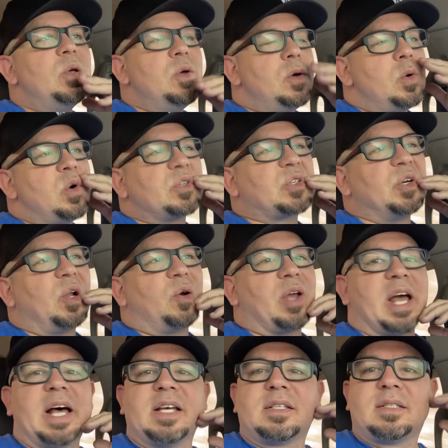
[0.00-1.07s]
What's going on,
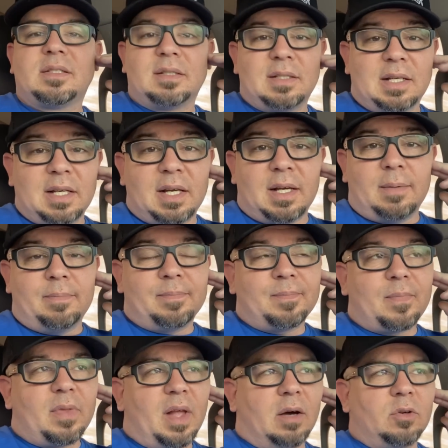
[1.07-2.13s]
guys? I
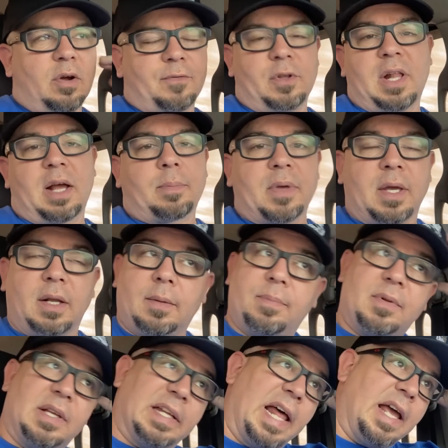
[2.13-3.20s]
don't know if you like me
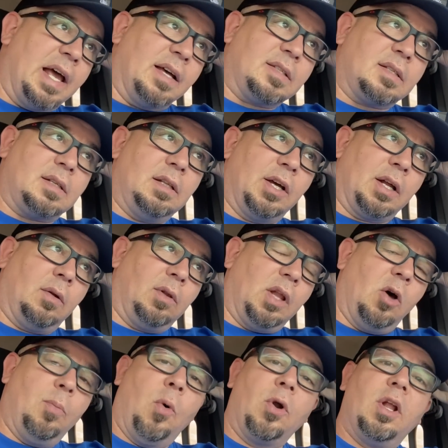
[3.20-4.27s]
today. I was looking on the
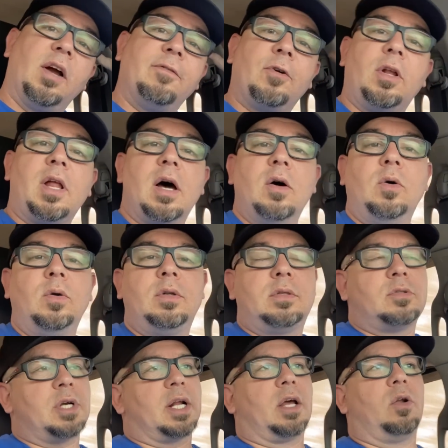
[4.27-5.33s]
load board, looking for a load,
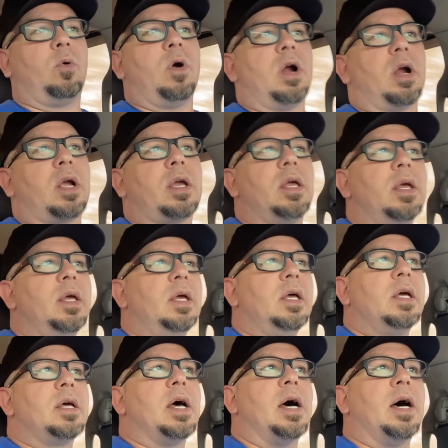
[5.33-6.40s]
trying to go to work.
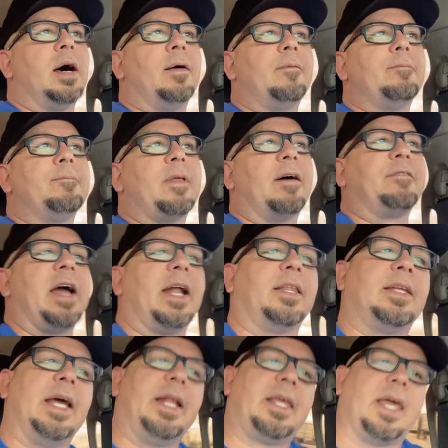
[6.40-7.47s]
I've got a
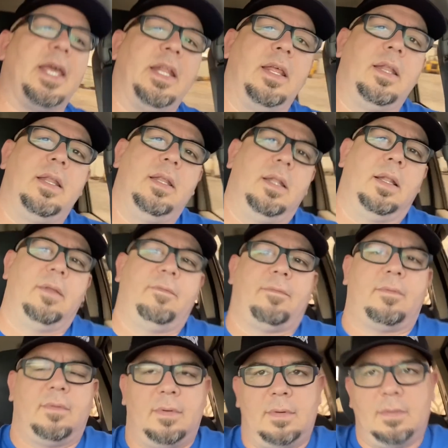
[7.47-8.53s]
dedicated
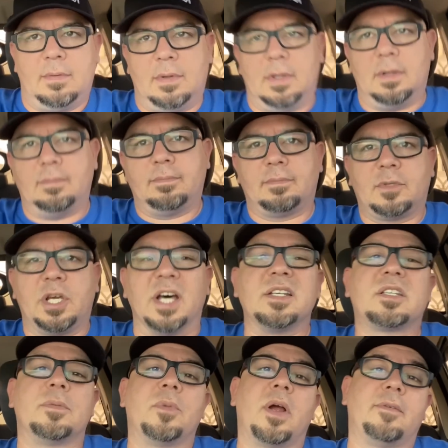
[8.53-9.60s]

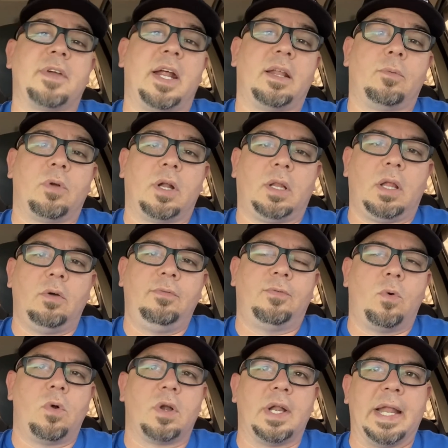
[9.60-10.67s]
customer I've got to run a load
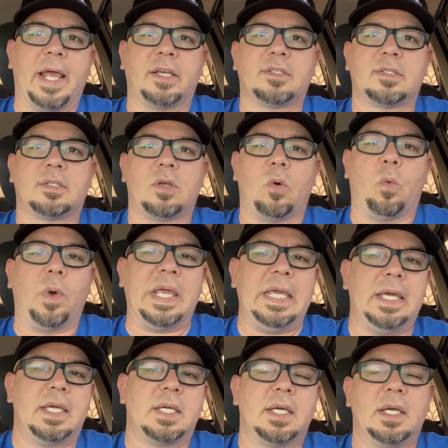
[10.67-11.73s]
for next
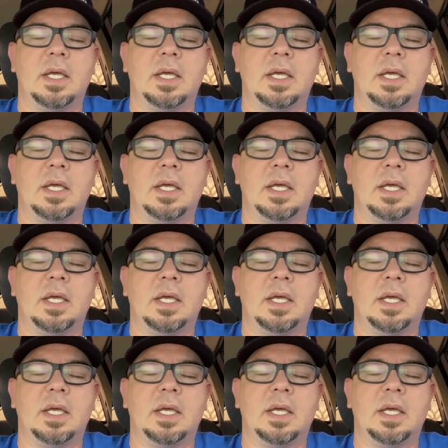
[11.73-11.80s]
week